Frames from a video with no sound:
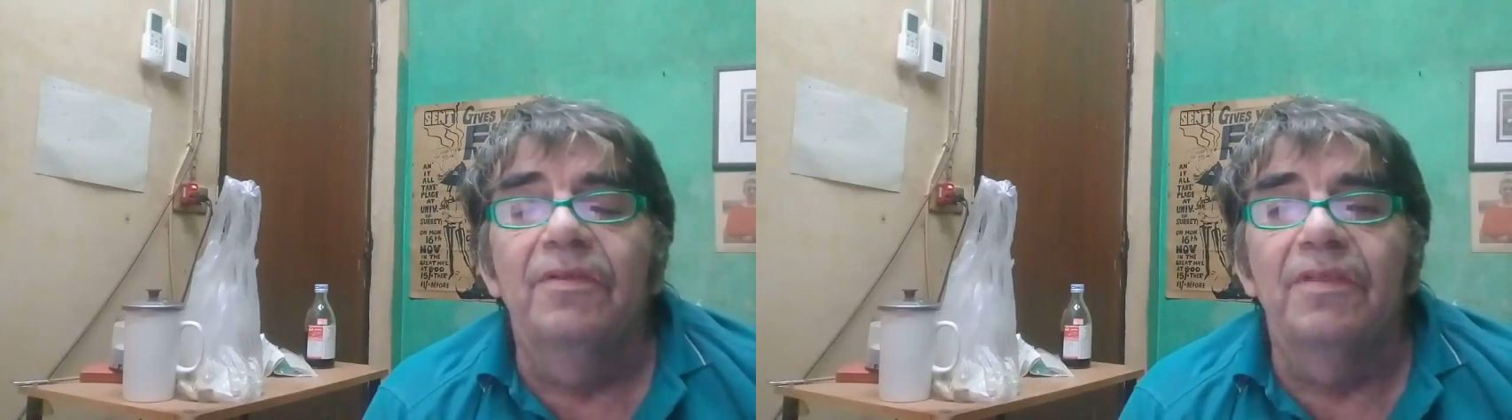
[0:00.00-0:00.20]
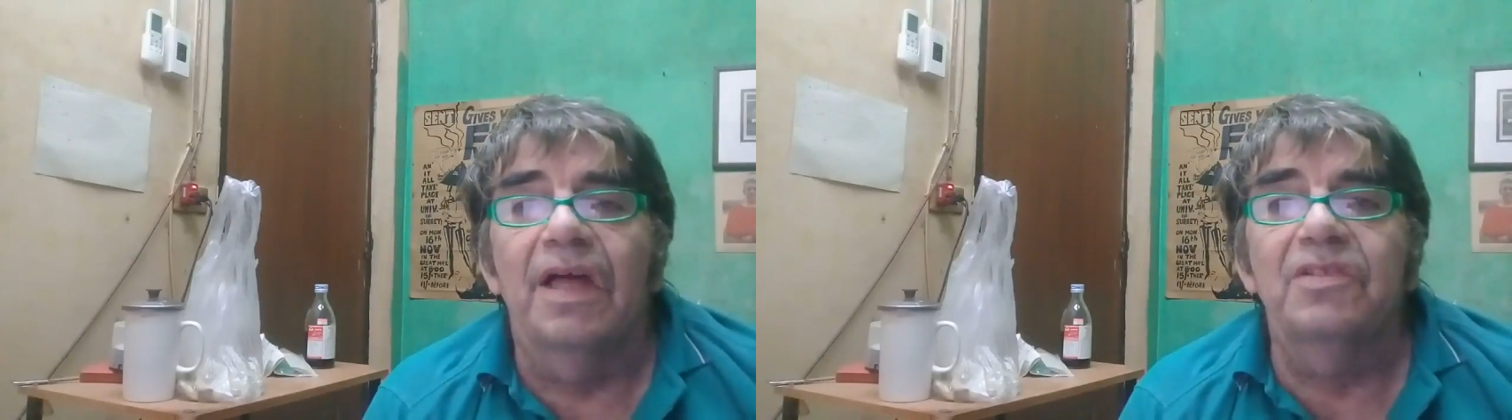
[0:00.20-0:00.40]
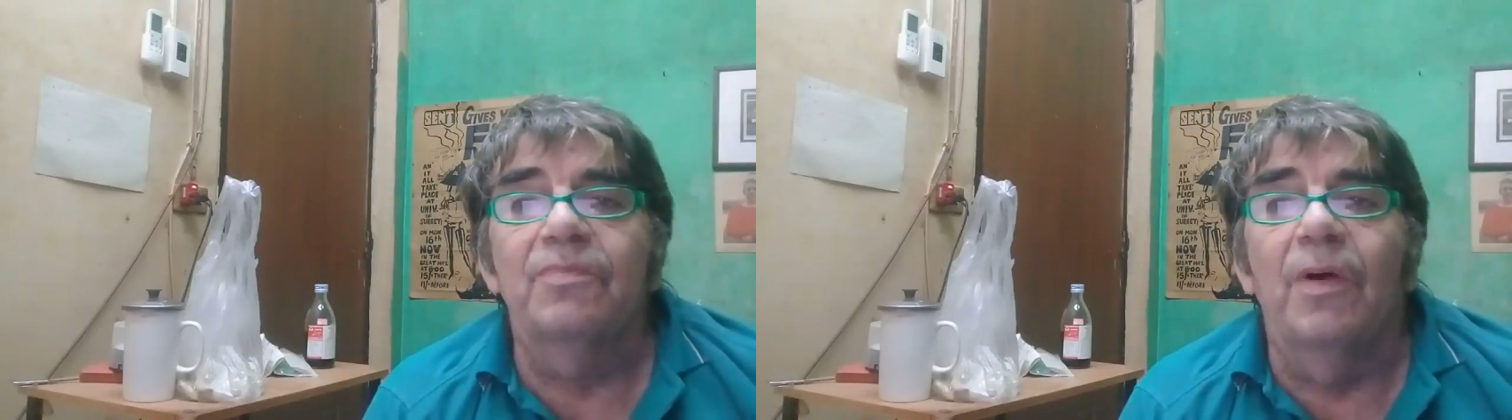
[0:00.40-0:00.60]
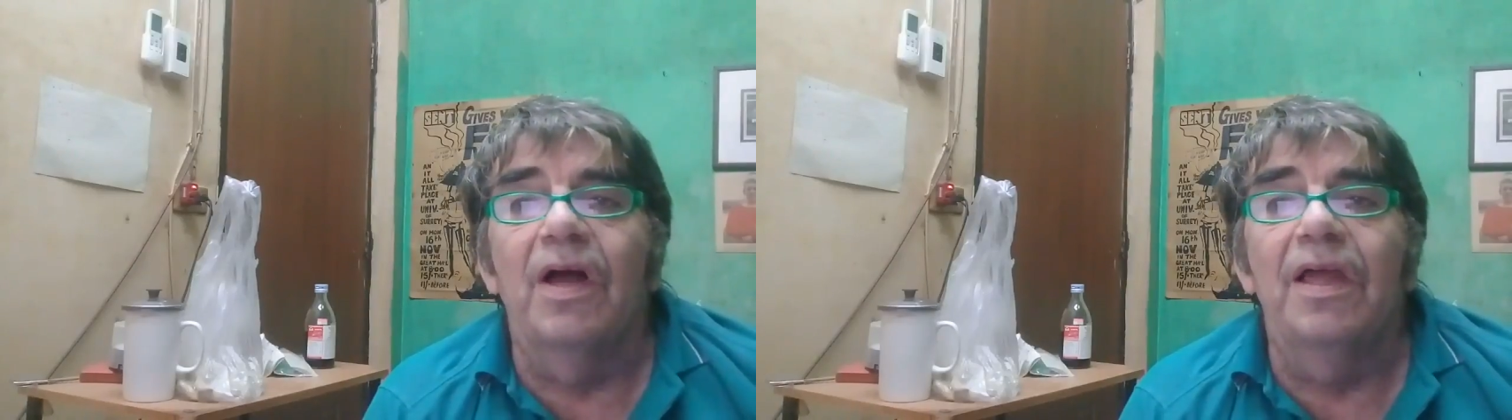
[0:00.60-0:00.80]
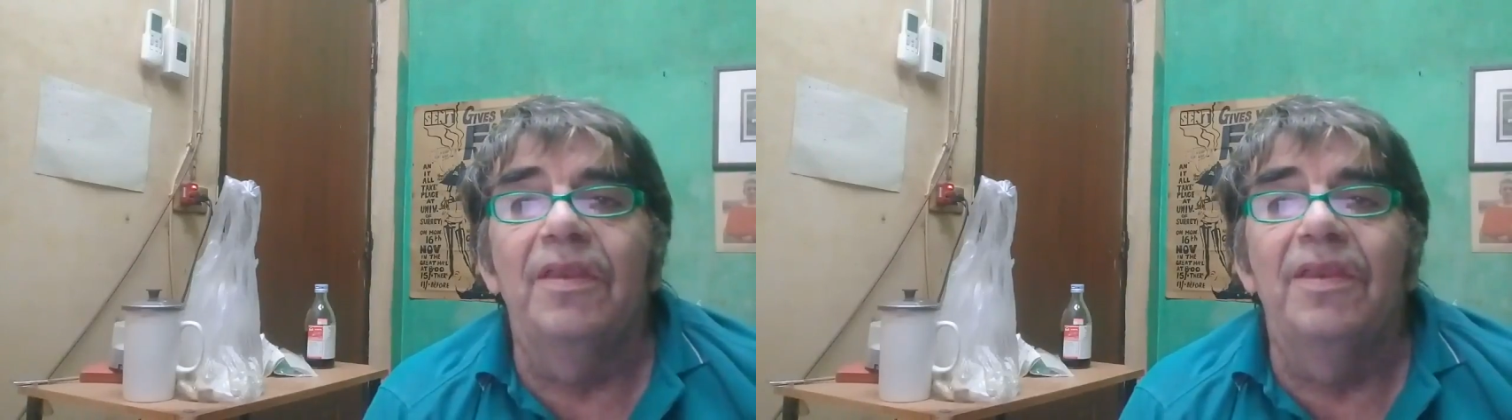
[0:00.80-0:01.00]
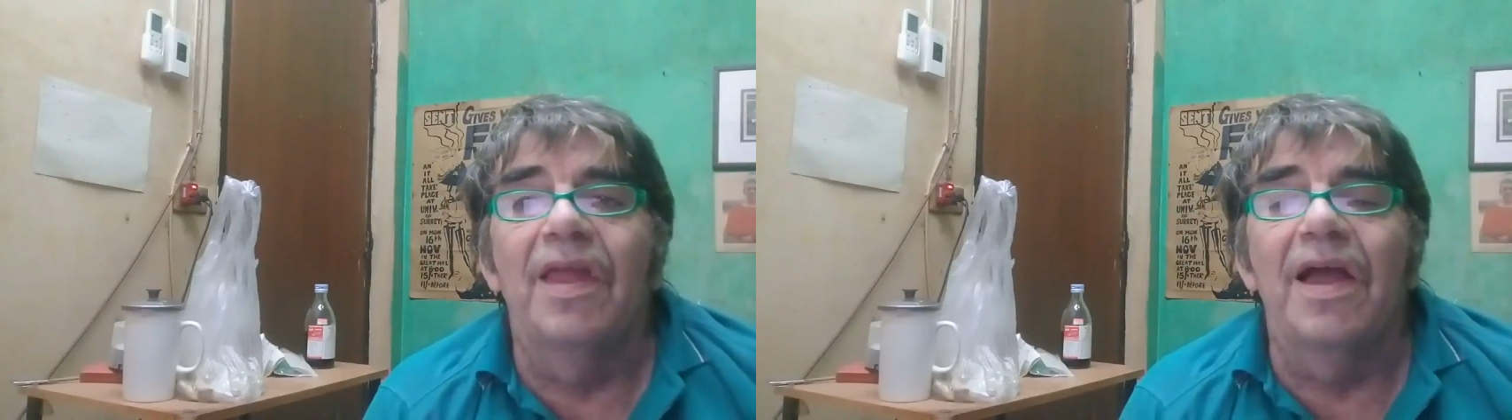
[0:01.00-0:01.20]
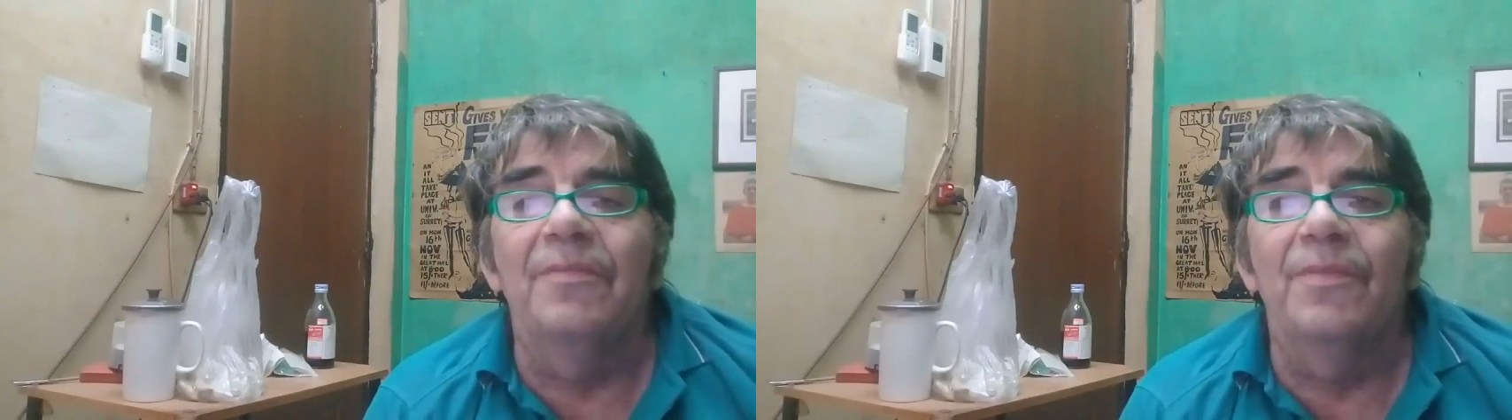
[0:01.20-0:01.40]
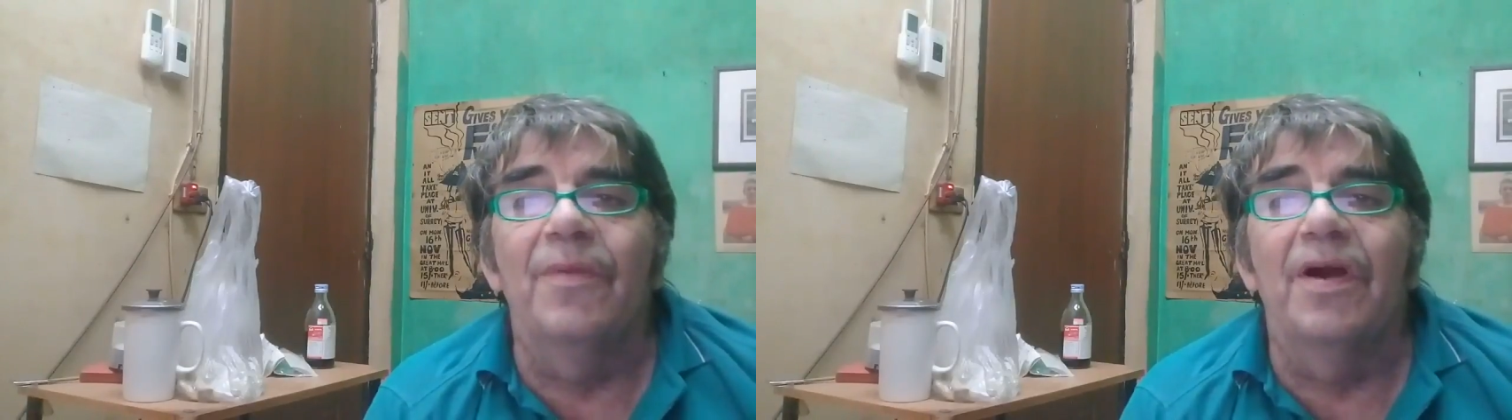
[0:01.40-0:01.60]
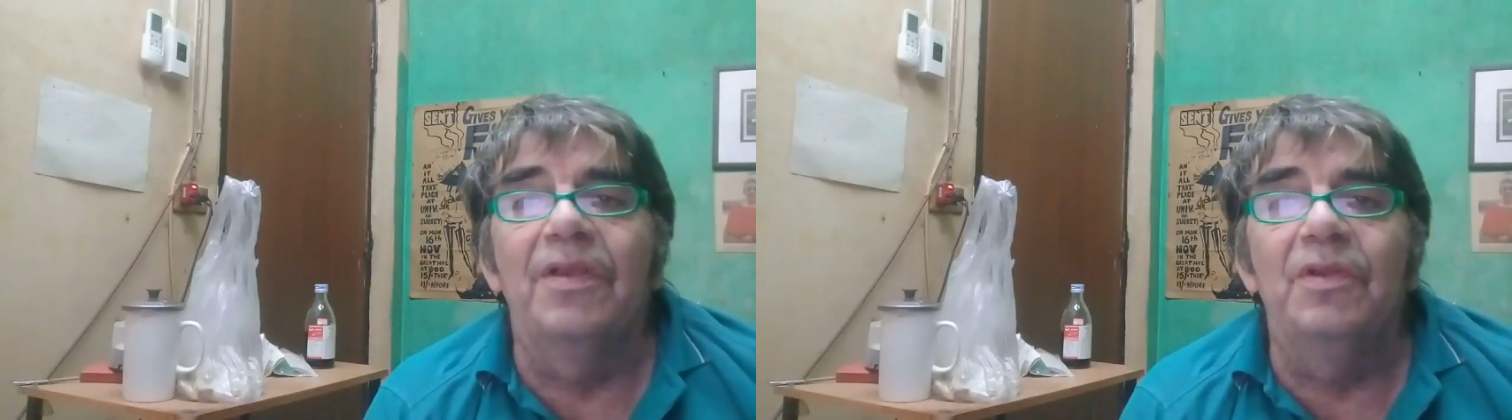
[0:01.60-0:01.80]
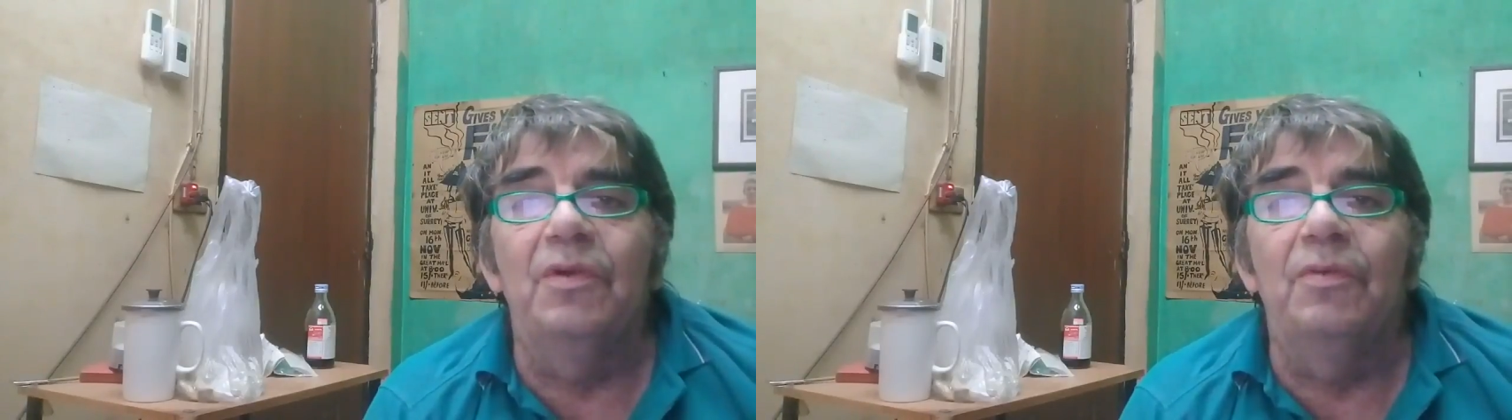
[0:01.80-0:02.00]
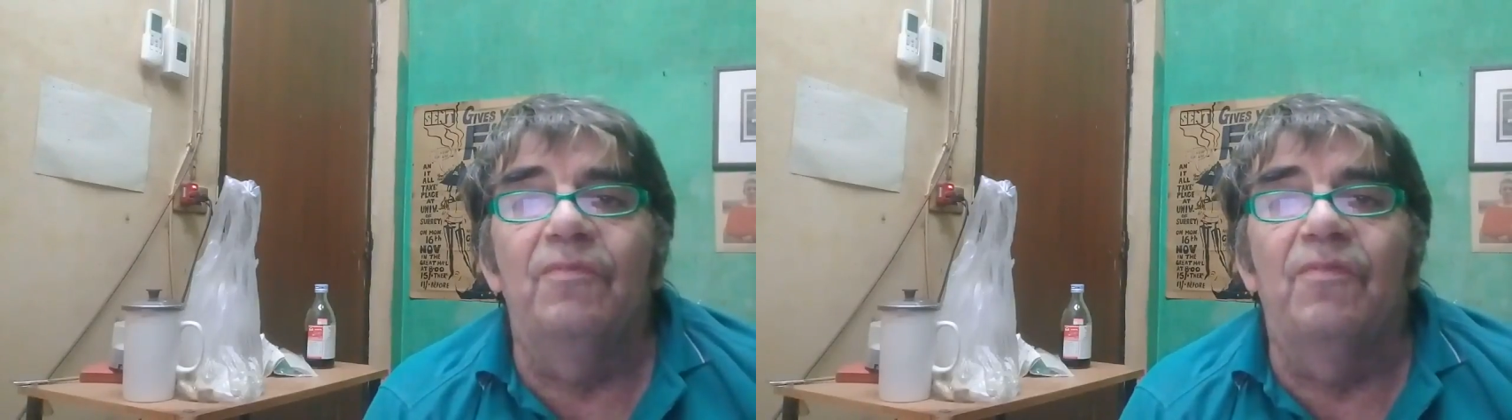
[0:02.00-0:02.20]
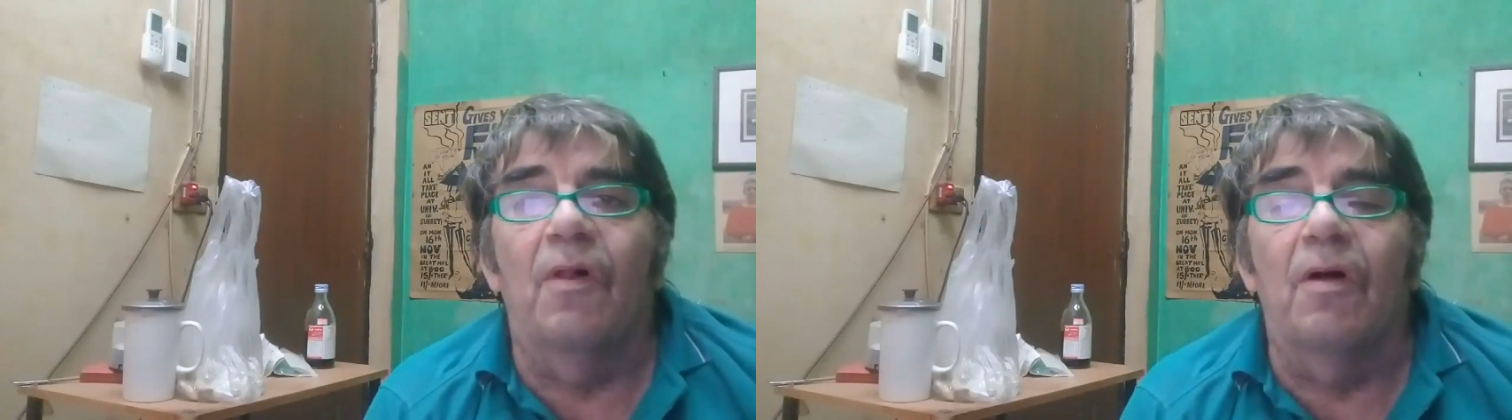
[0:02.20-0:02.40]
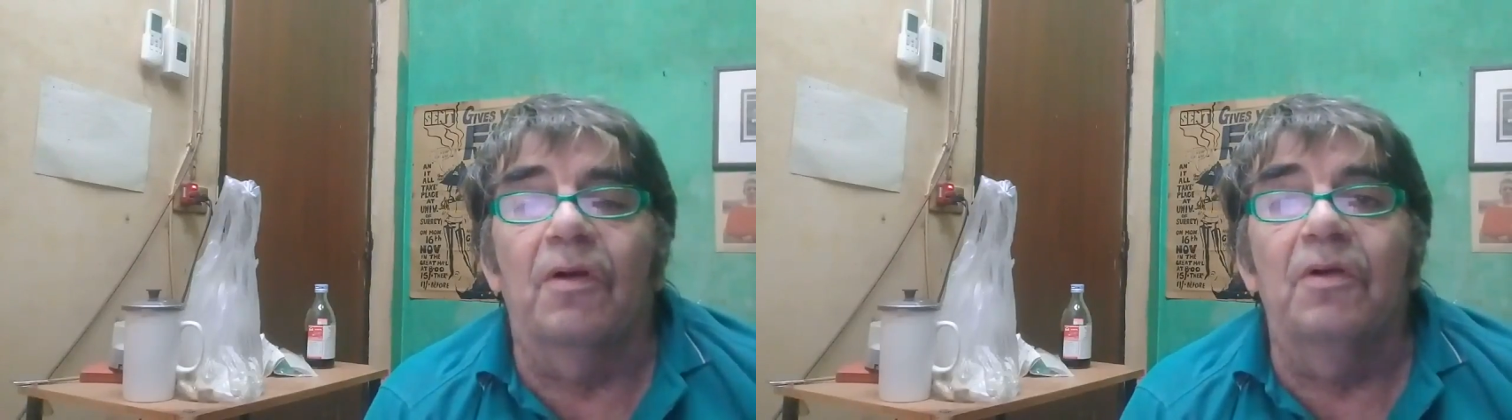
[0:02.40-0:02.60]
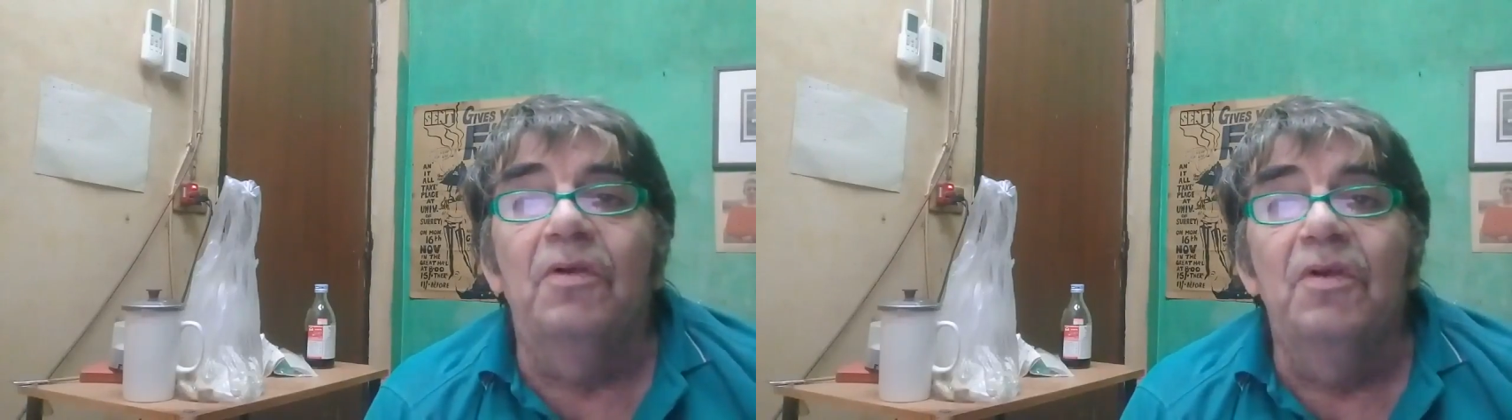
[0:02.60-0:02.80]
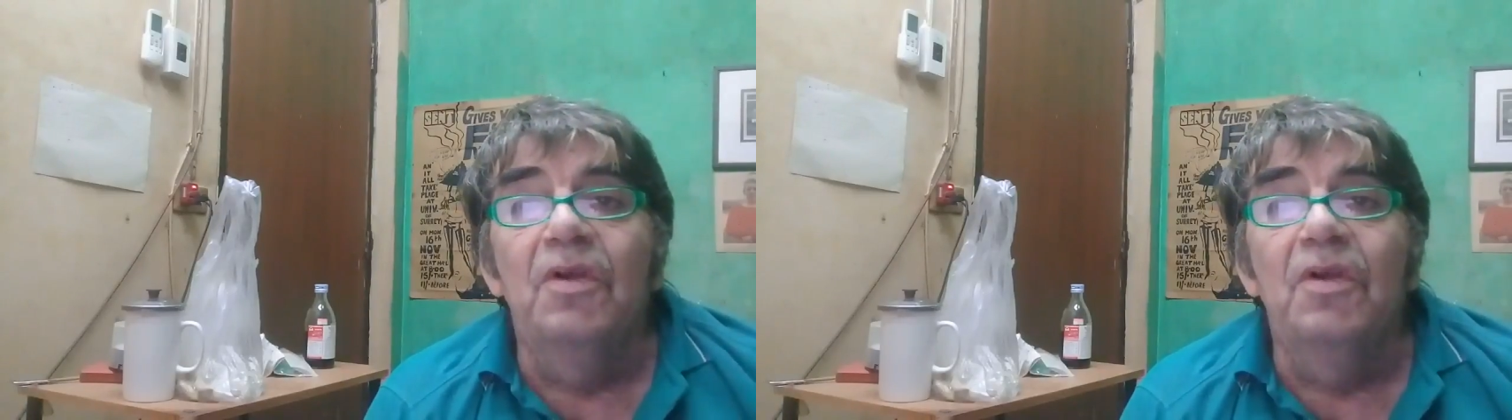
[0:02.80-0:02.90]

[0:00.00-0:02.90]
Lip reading: That's my name of my new vlog.